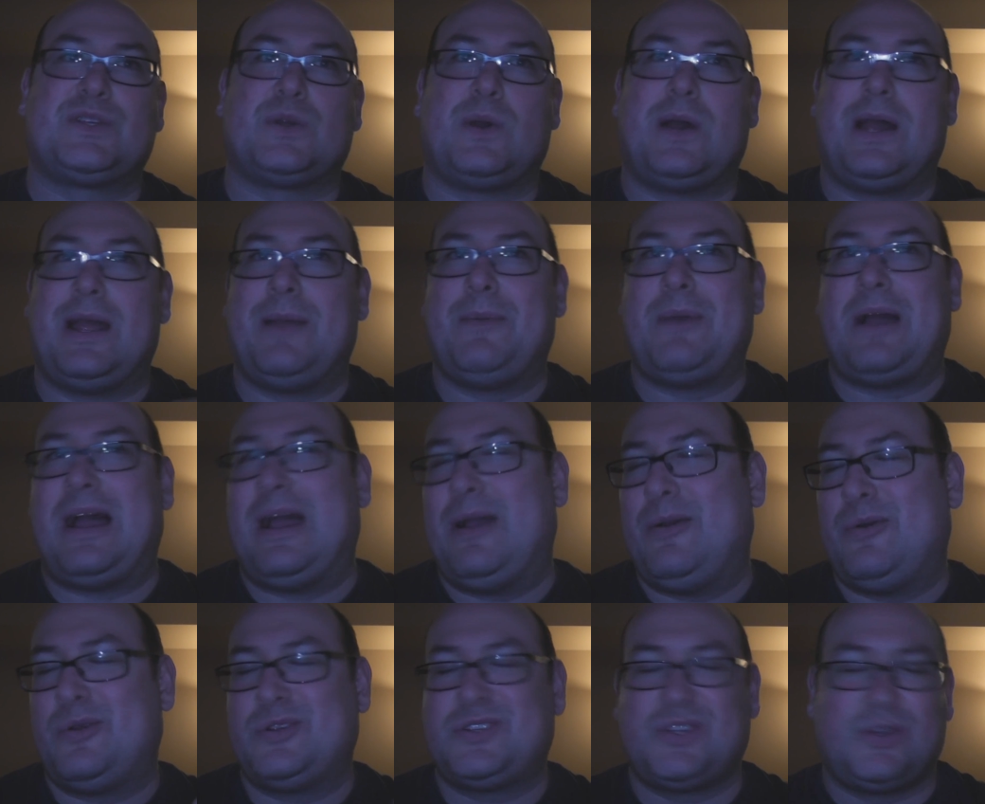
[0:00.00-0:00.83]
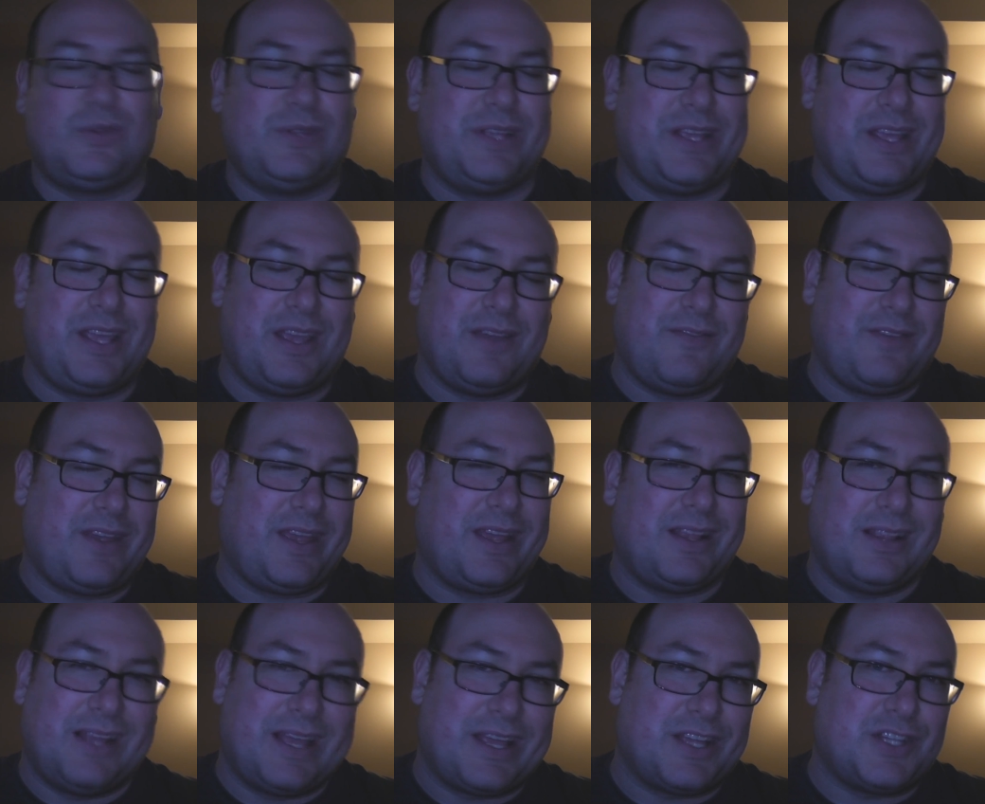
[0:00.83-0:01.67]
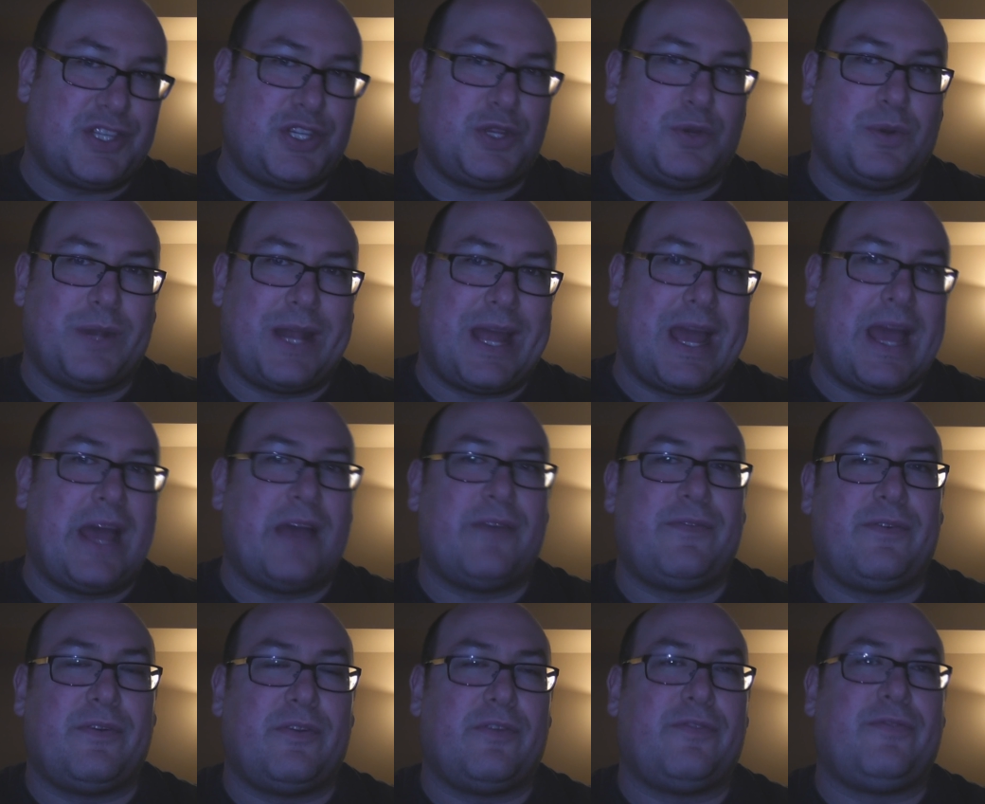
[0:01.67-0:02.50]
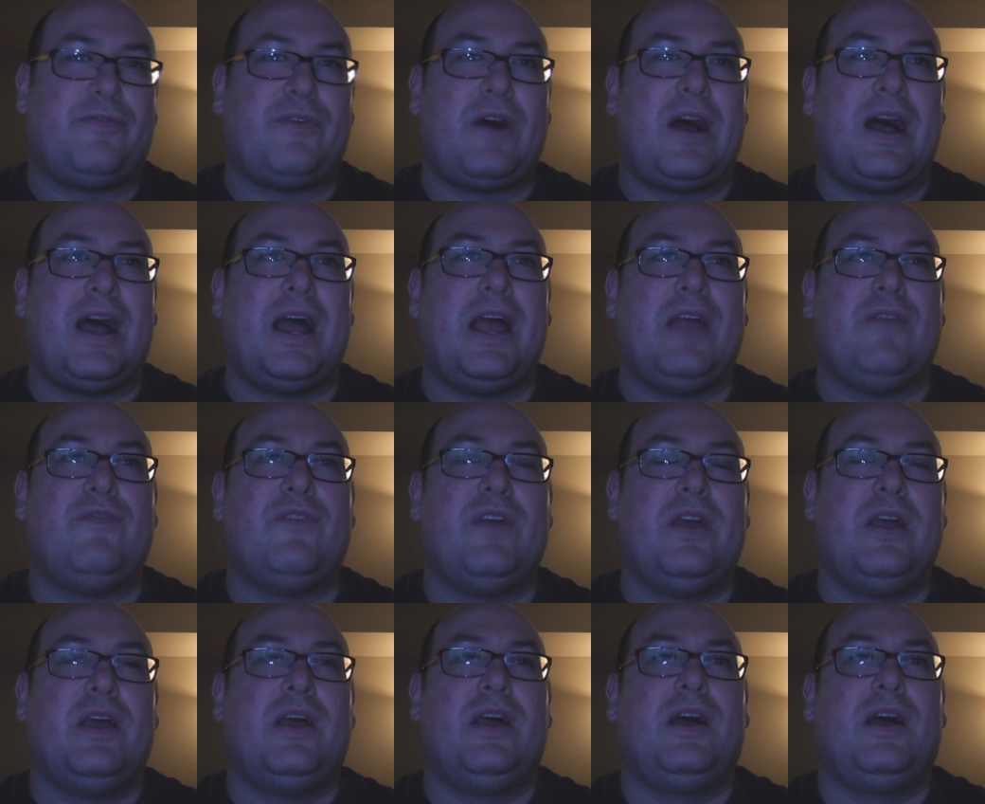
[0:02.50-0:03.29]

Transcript: So I, I was only giving it like a two and a half out of five.